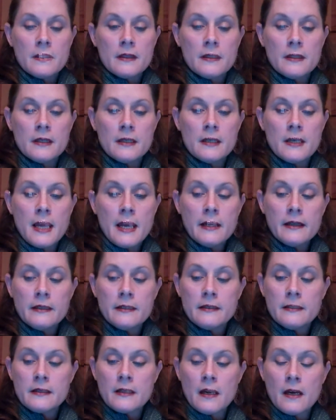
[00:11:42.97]
The
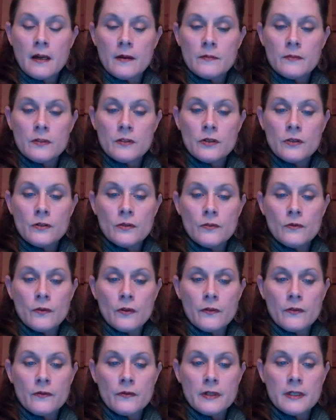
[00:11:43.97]
next 2
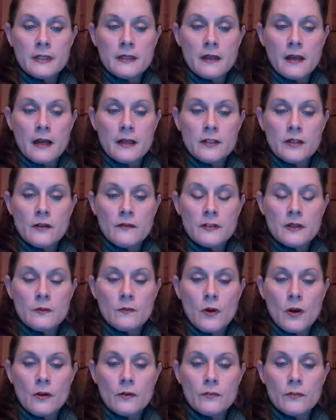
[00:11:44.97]
or 3 slides, you have
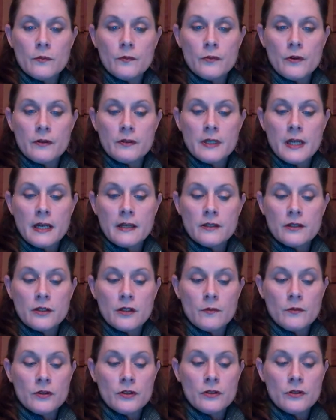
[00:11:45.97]
small group rotation
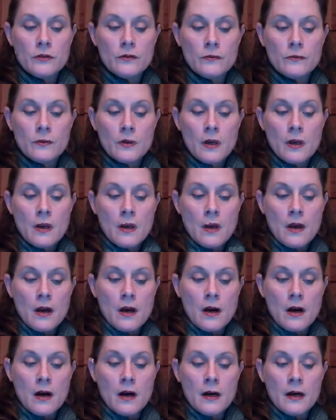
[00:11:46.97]
number 2.
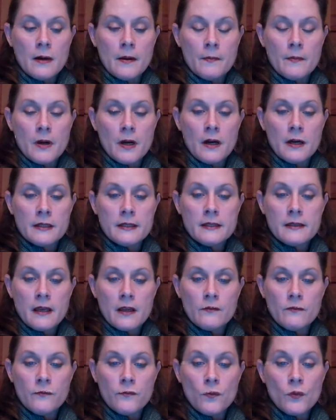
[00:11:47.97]
On
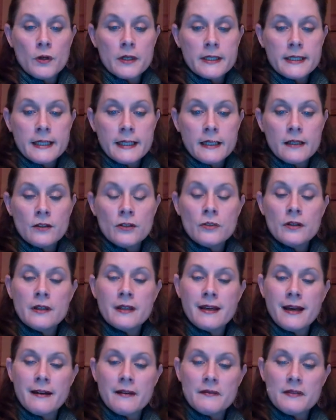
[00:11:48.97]
slide 14, you
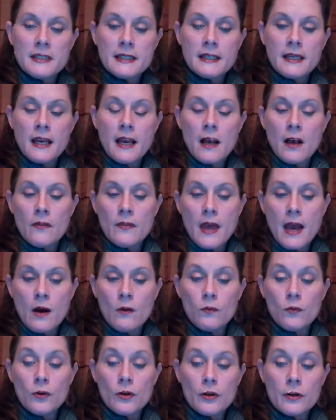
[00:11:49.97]
can kind of see how
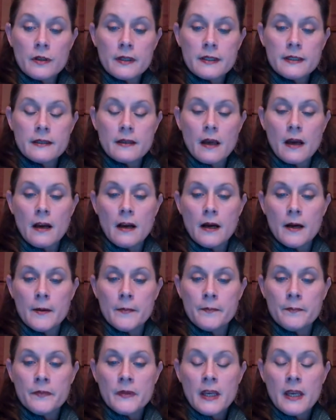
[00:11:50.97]
that works.
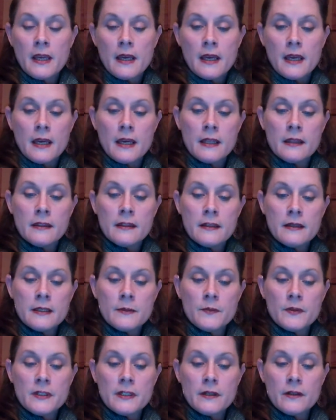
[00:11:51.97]
In this
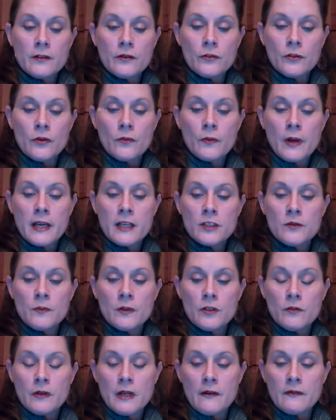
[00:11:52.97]
particular
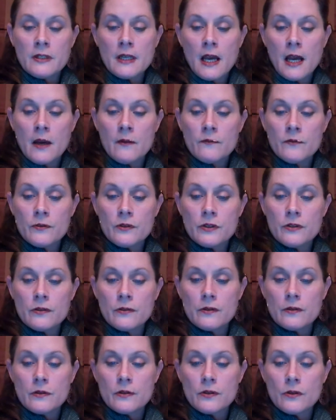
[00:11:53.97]
arrangement, you would have time for
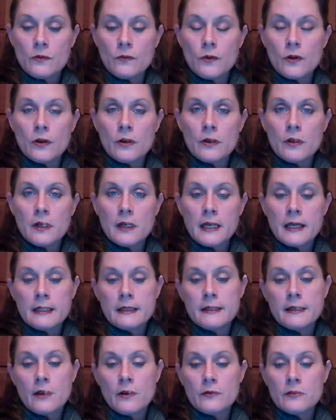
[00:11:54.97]
students to work
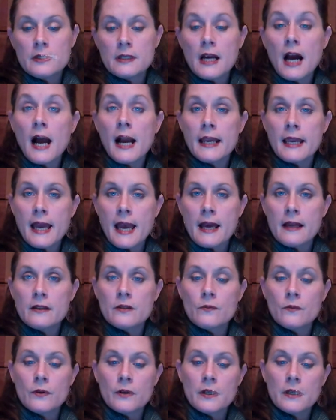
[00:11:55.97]
in those
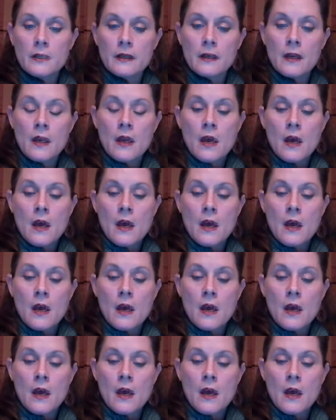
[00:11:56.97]
dyads, working